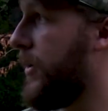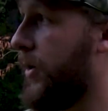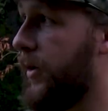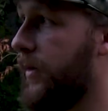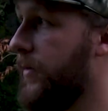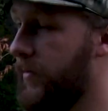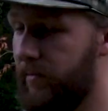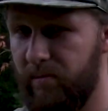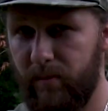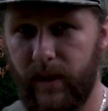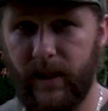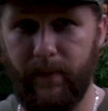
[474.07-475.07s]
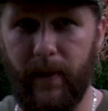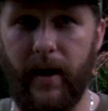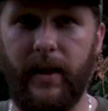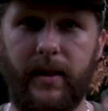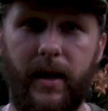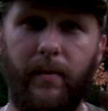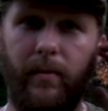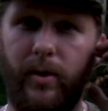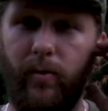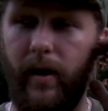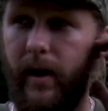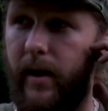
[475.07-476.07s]
yard space in
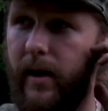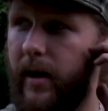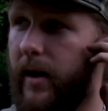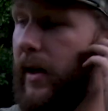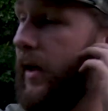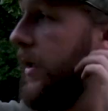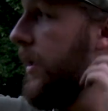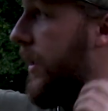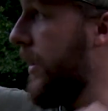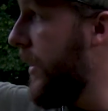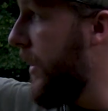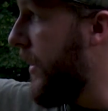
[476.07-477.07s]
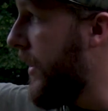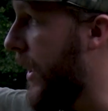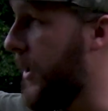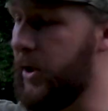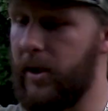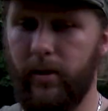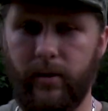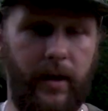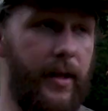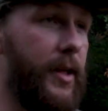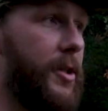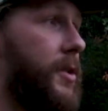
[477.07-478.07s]
between that shield
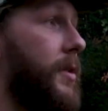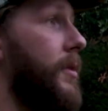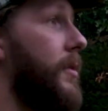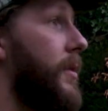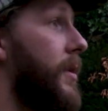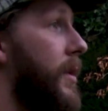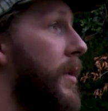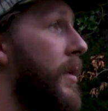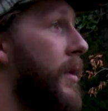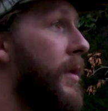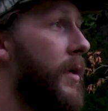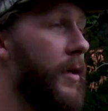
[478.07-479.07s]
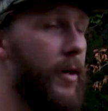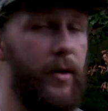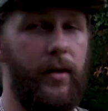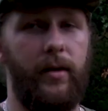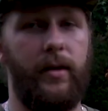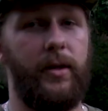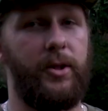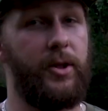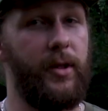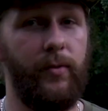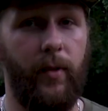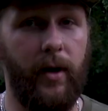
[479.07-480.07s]
to this shield.
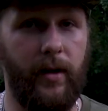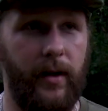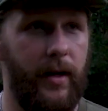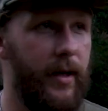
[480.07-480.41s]
Should work.